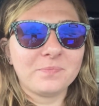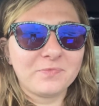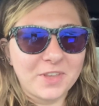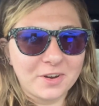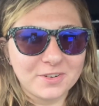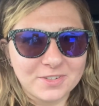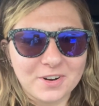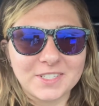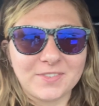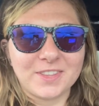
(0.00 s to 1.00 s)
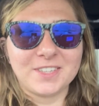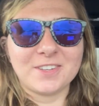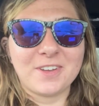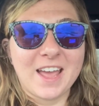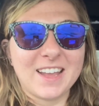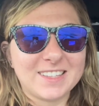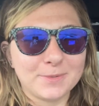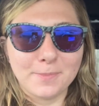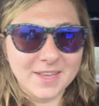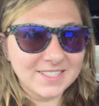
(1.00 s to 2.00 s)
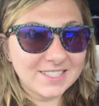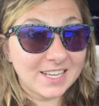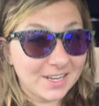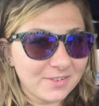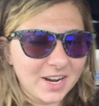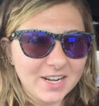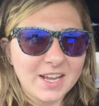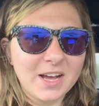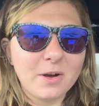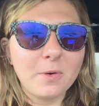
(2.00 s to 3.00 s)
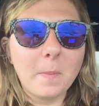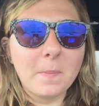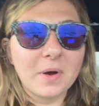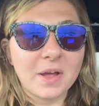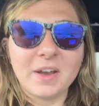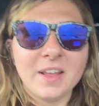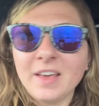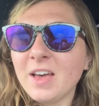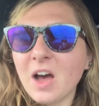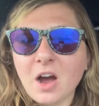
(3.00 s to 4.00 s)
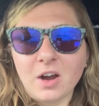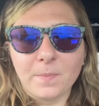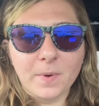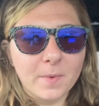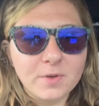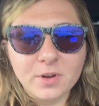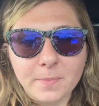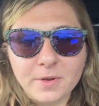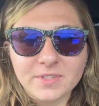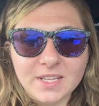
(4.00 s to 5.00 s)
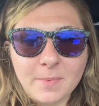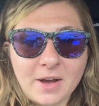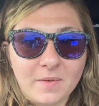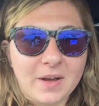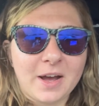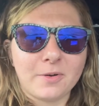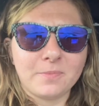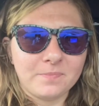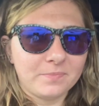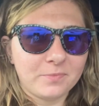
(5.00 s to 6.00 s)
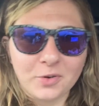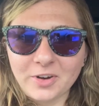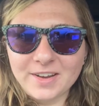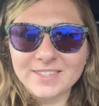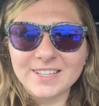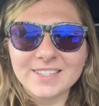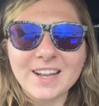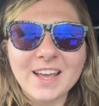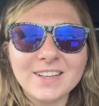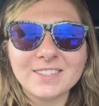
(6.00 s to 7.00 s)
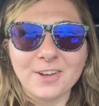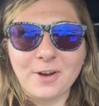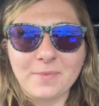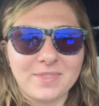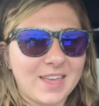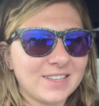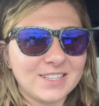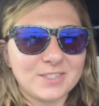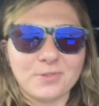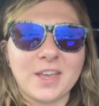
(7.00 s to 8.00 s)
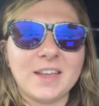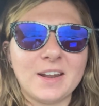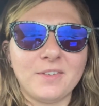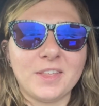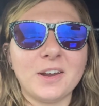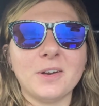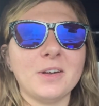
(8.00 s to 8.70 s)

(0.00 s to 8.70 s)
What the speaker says: Fingers crossed everything's okay. It's misting right now, but our promoter posted about how we're racing today, so I guess it's okay down there.